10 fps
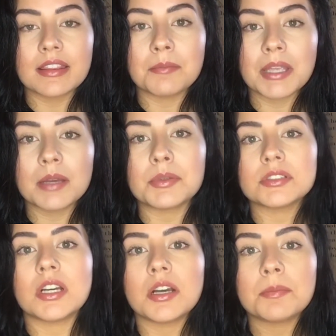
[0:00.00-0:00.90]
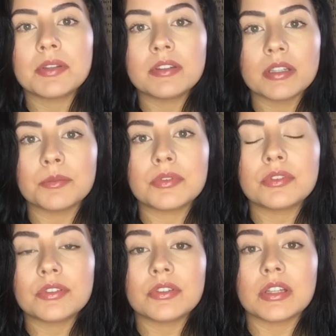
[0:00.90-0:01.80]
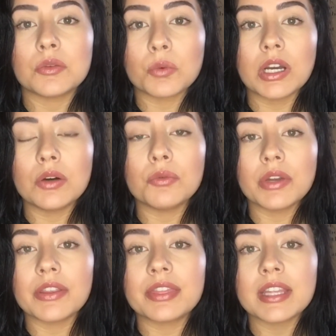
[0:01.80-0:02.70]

The makeup on top seems to sit well with